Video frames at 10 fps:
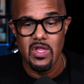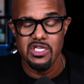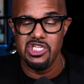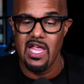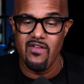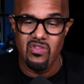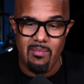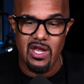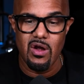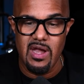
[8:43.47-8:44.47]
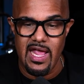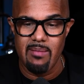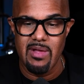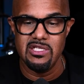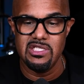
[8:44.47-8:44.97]
She gave the men her
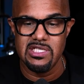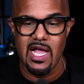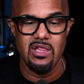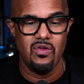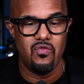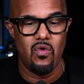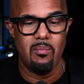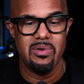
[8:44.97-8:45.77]
name and signed the form,